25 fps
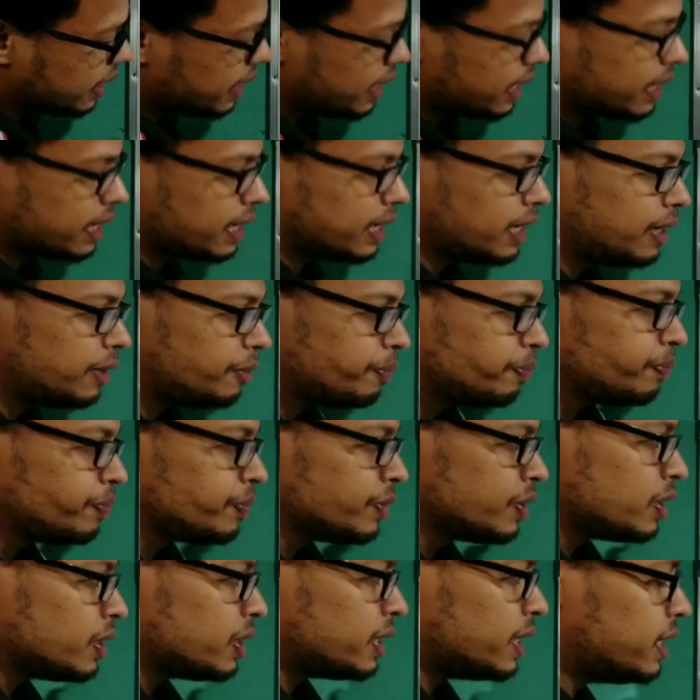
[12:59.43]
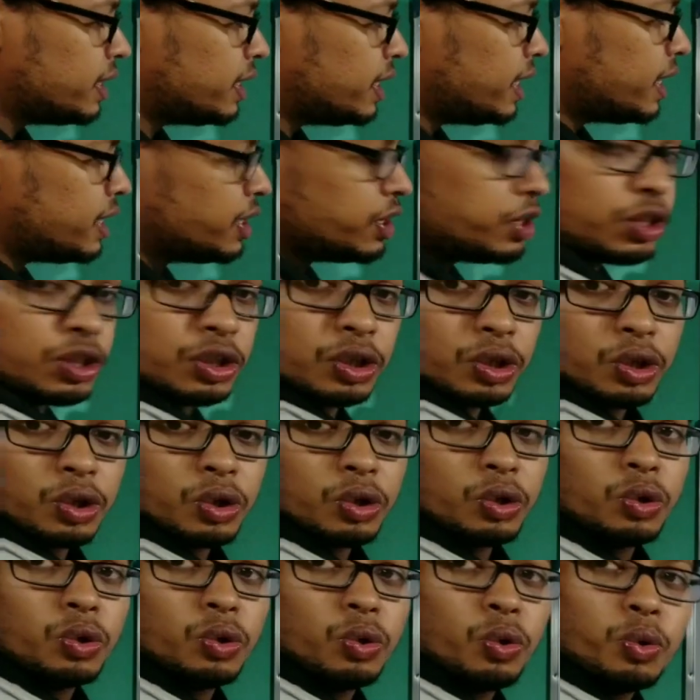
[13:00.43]
angle, then there is
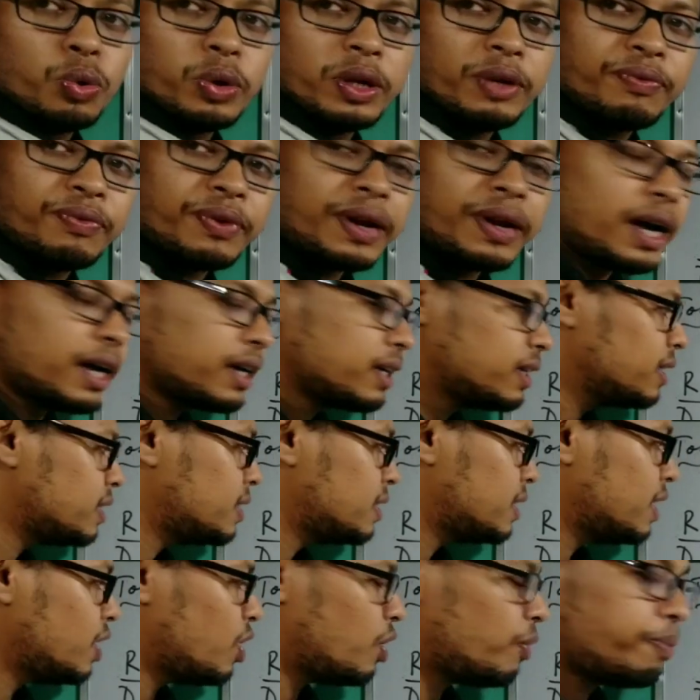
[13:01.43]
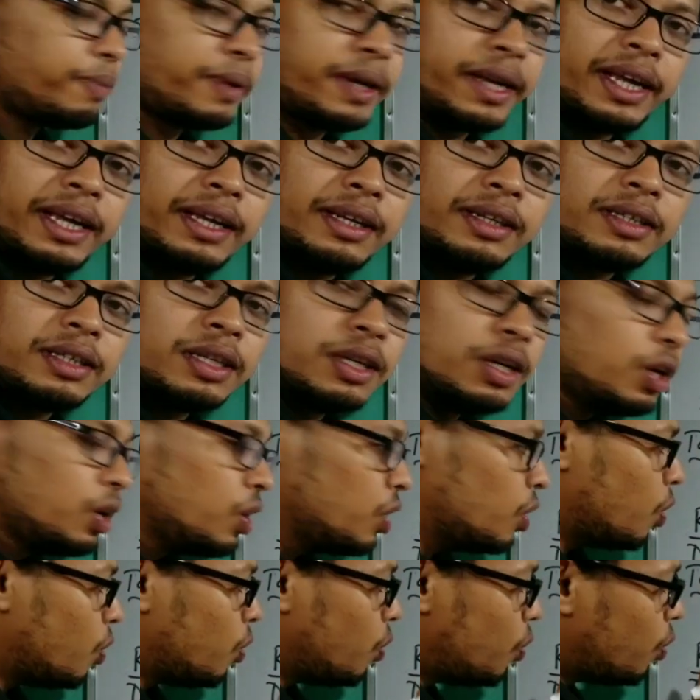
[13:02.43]
no refracted ray obtained.
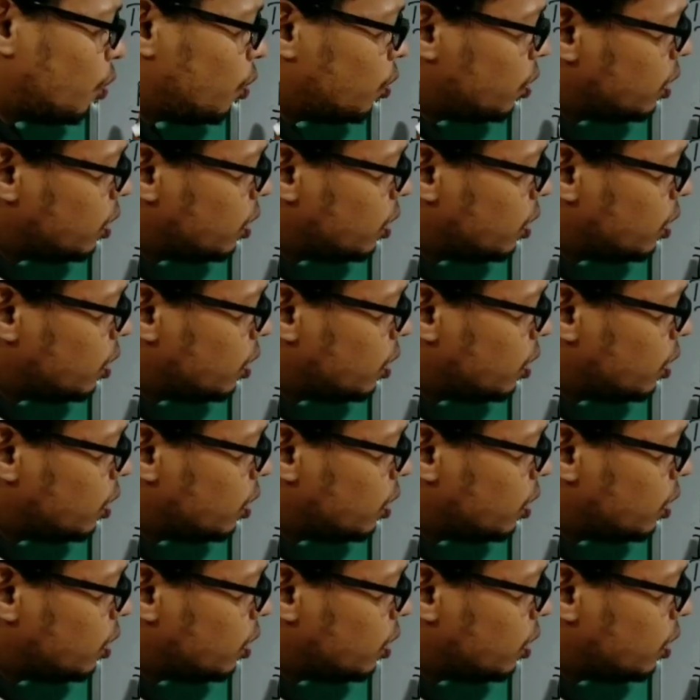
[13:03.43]
All